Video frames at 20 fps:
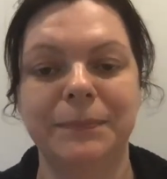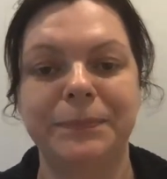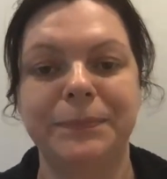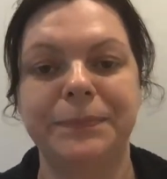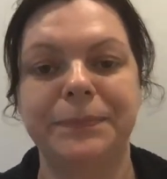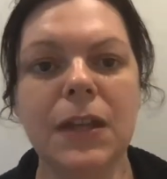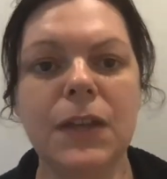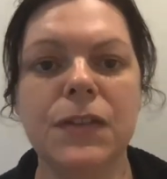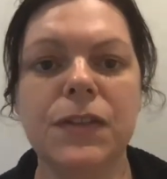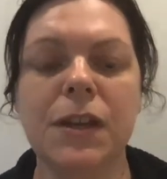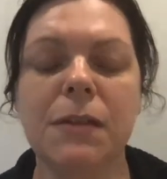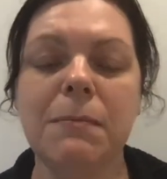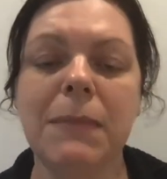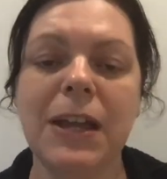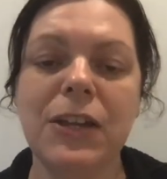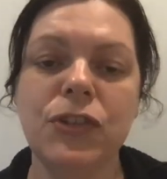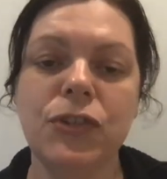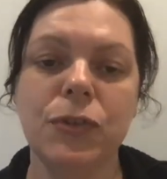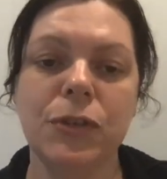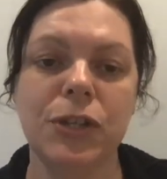So
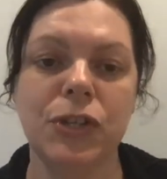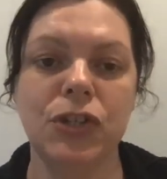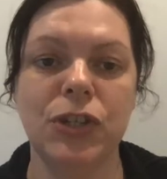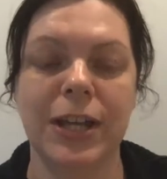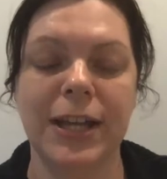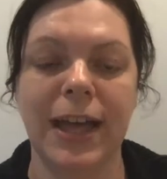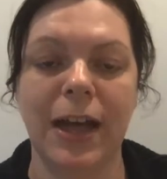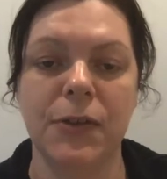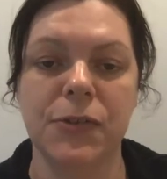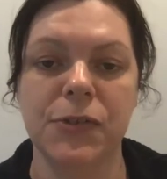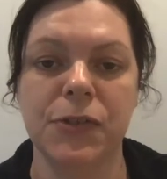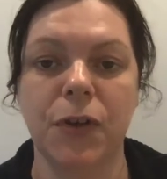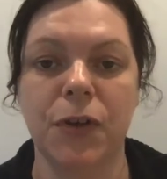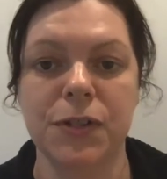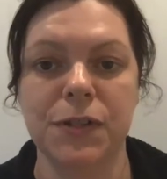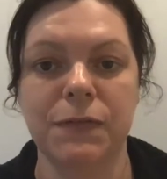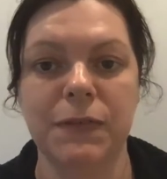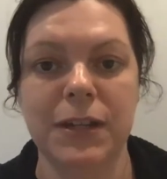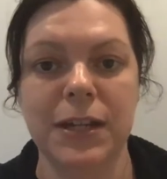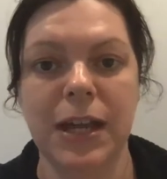make sure you check out
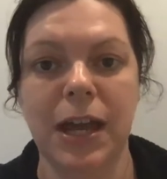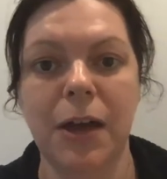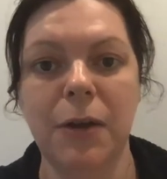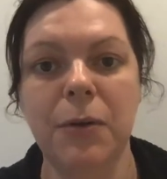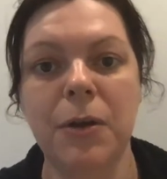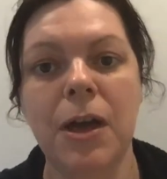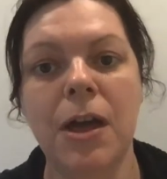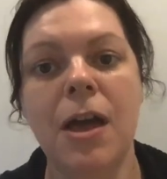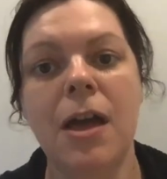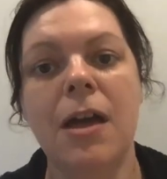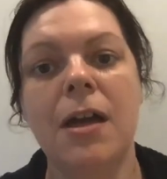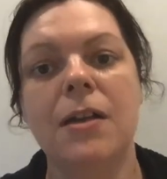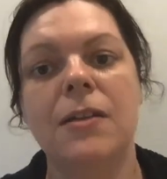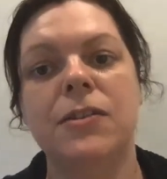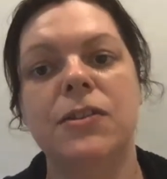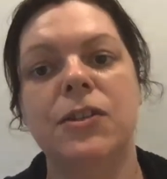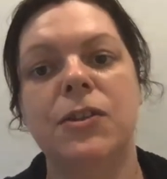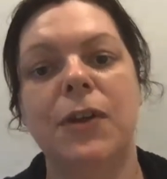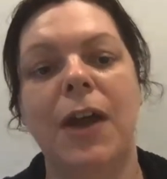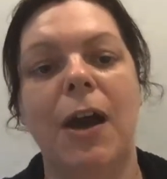Scott's video
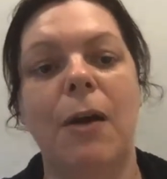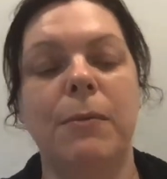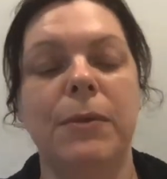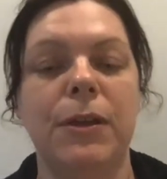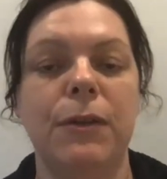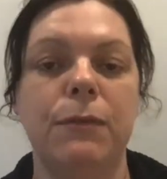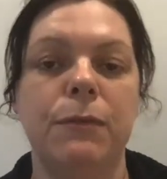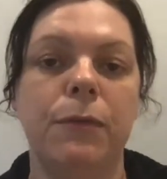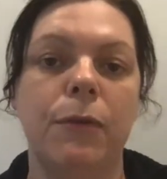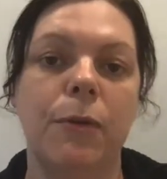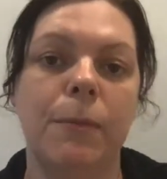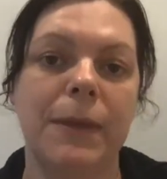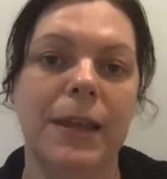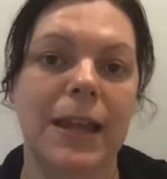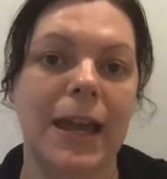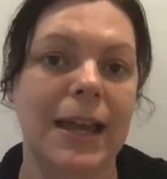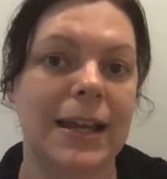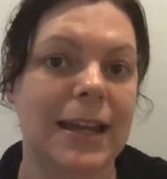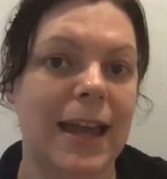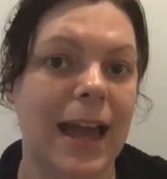to help you
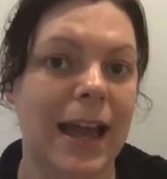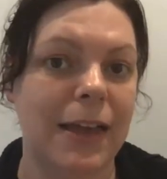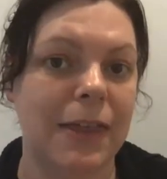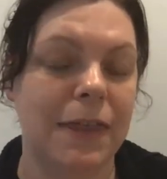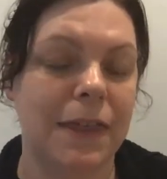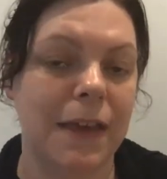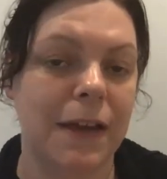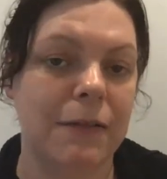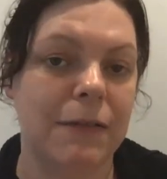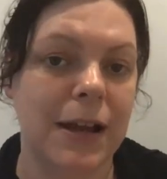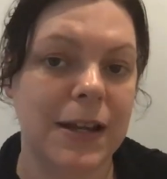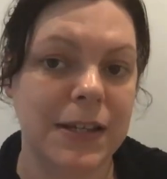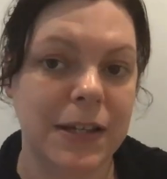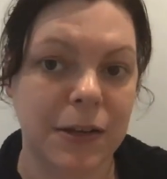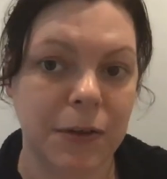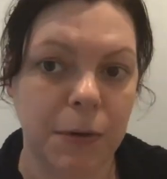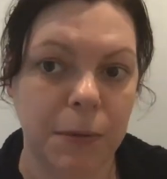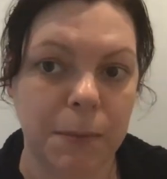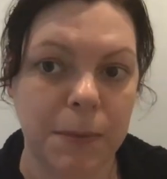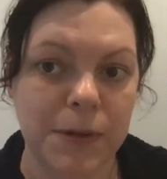formulate a
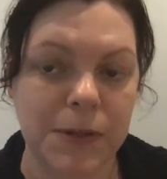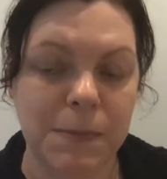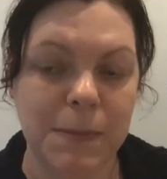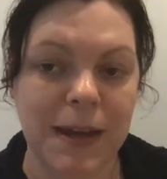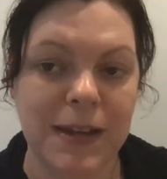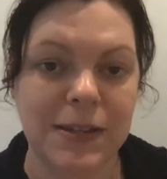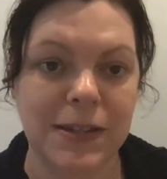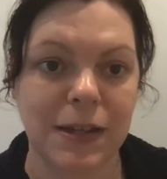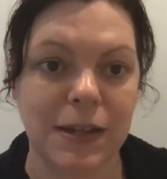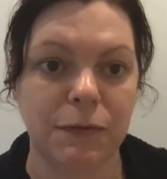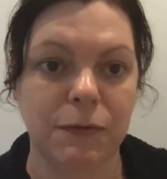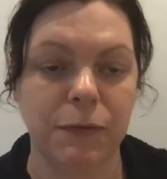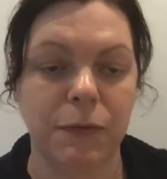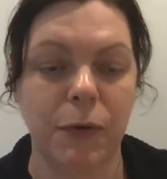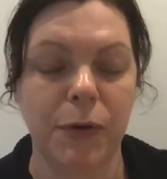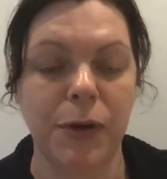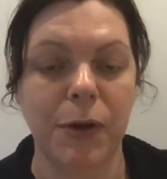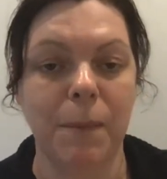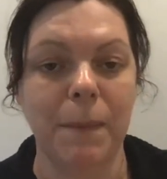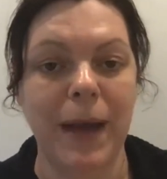theoretical perspective
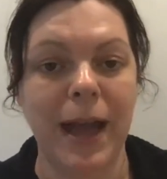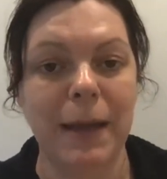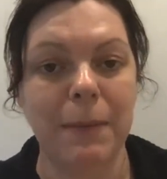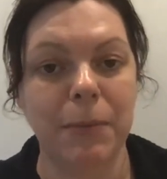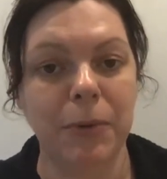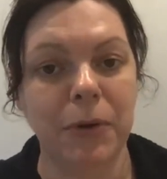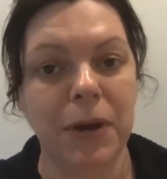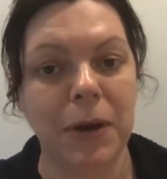for your paper.